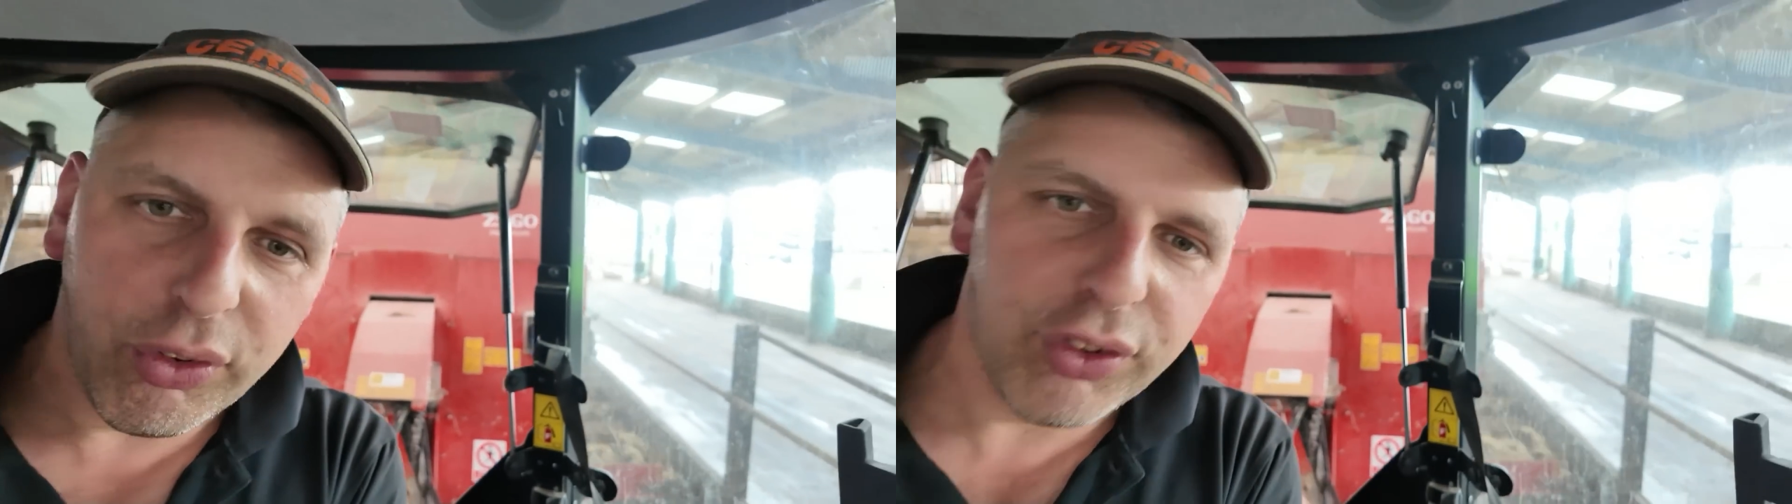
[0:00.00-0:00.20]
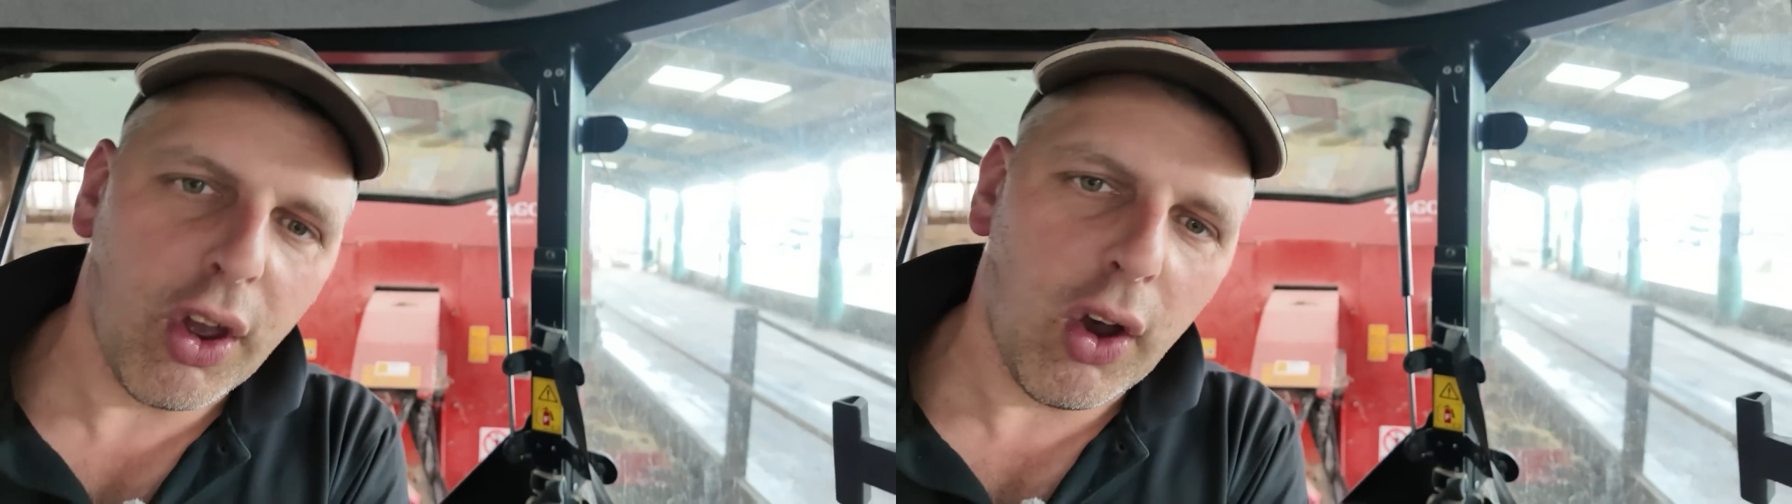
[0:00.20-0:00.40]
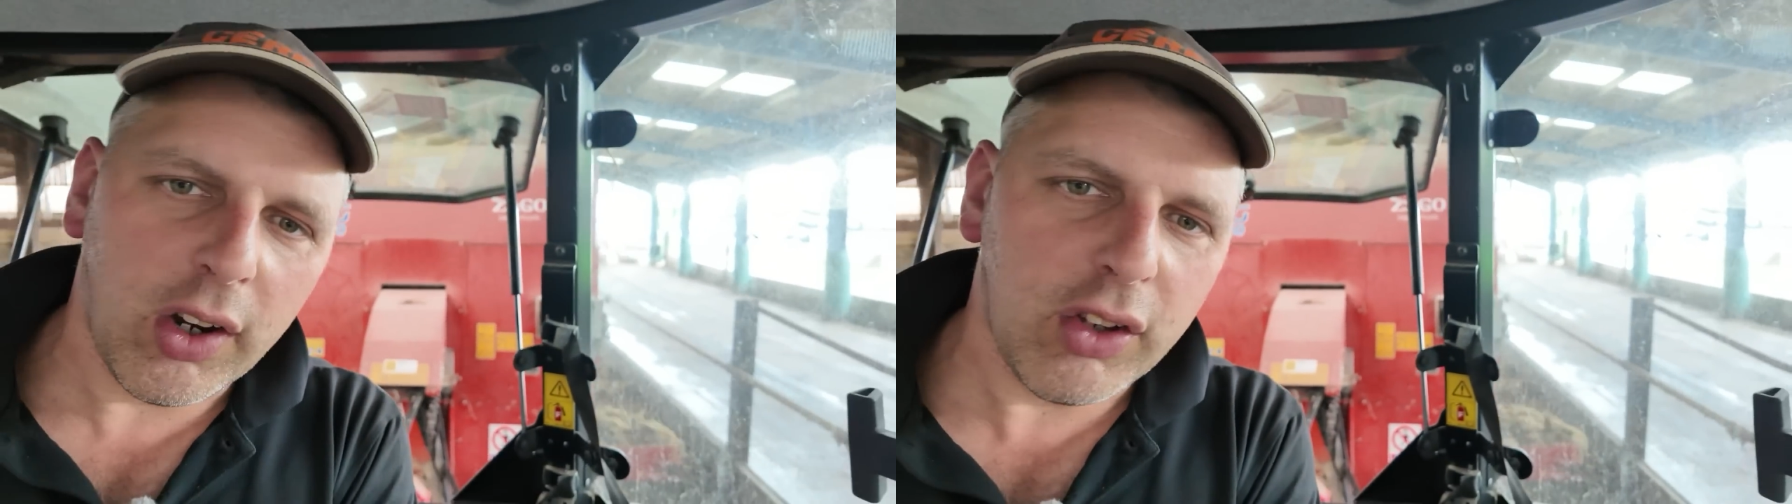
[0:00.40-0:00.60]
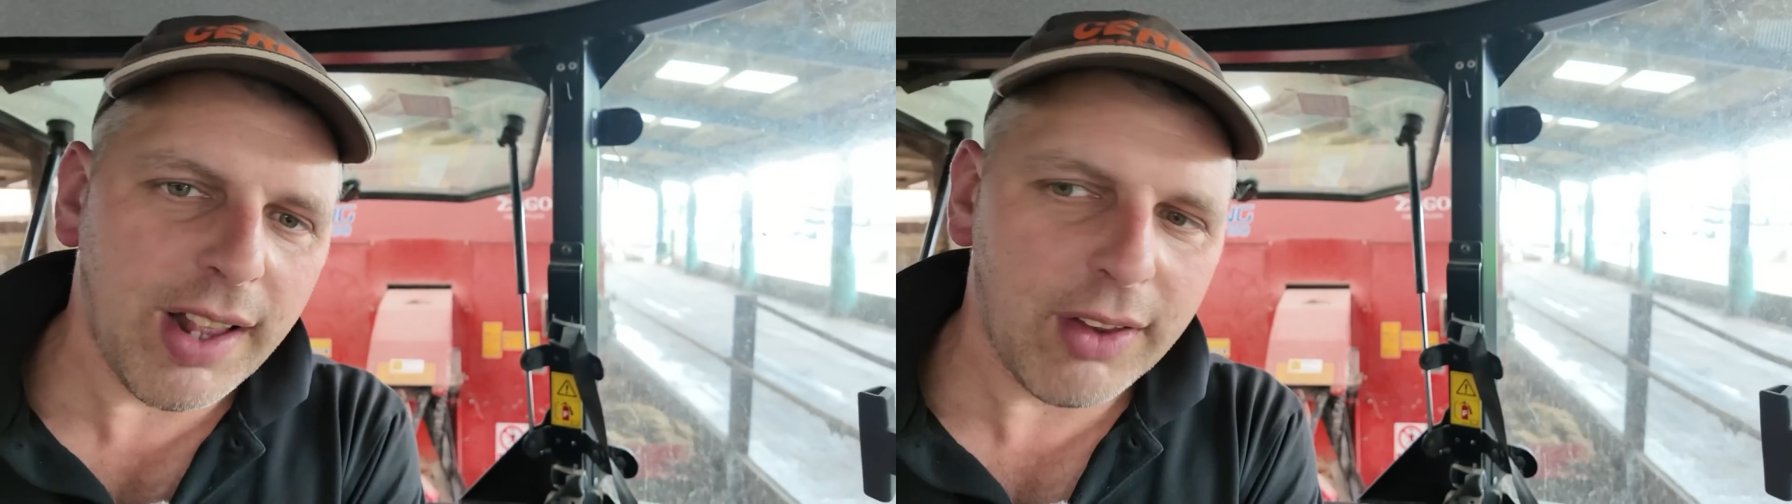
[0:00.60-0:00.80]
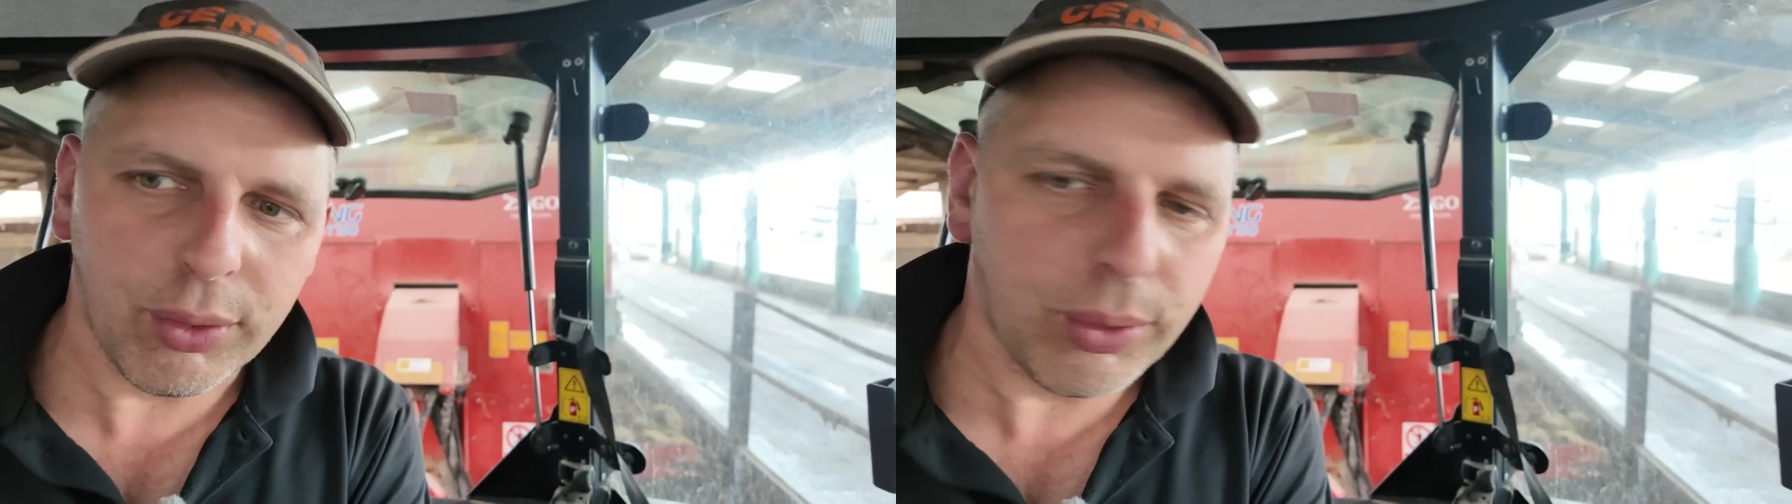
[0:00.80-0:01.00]
silage,
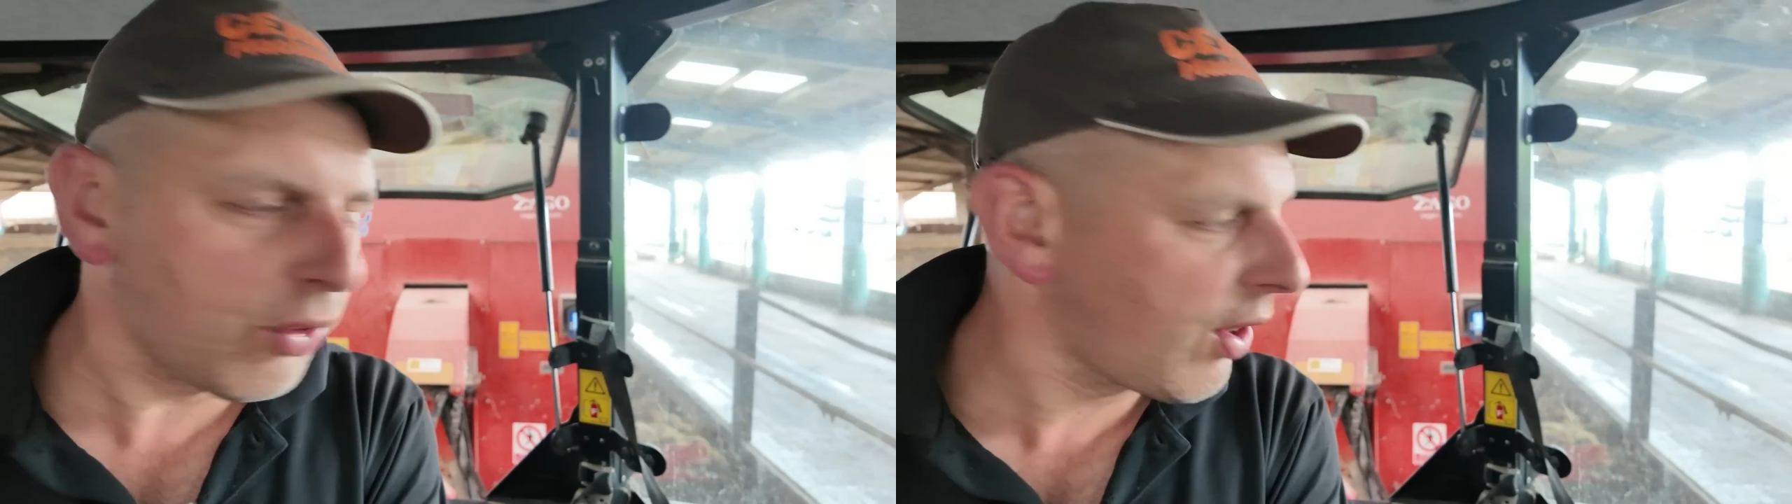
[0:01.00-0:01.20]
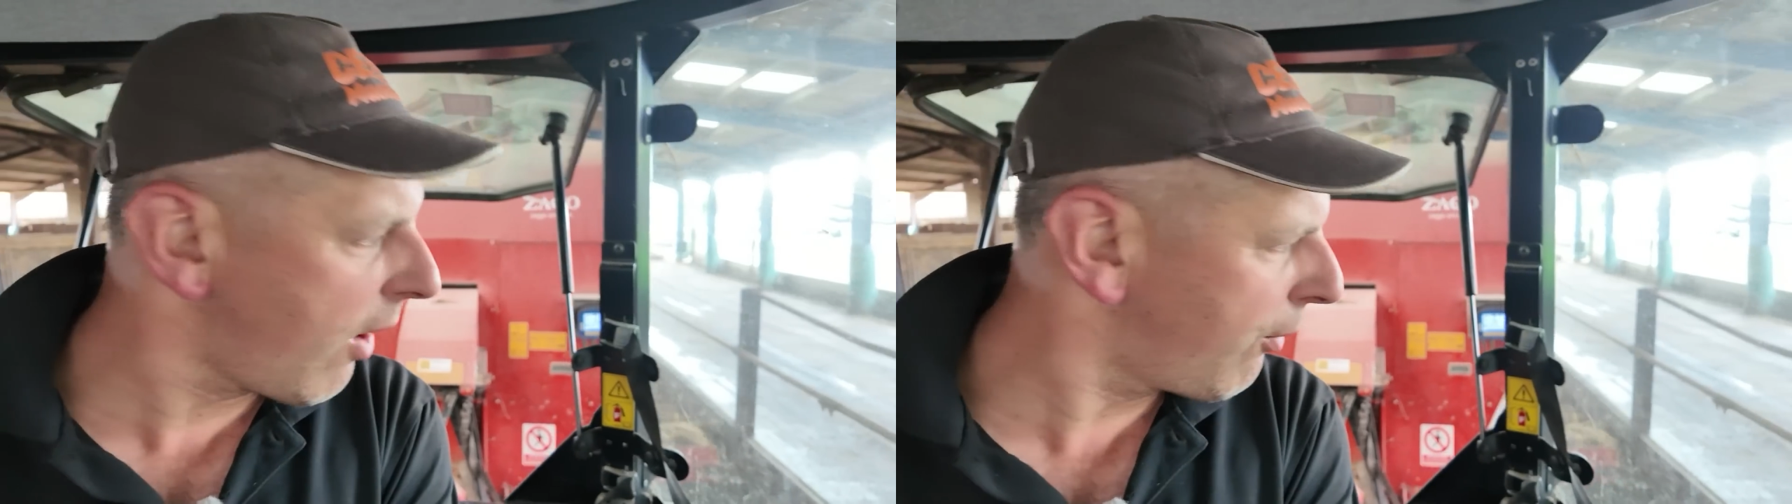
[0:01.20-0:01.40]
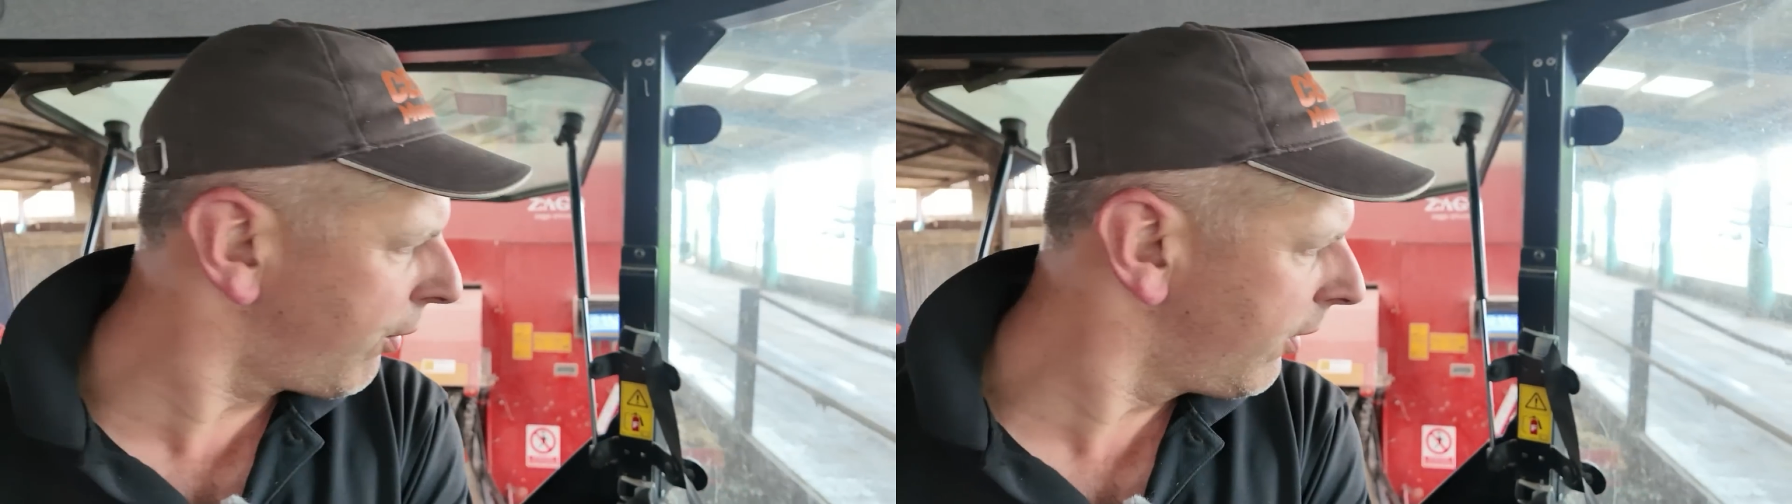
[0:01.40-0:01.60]
that sort of stuff,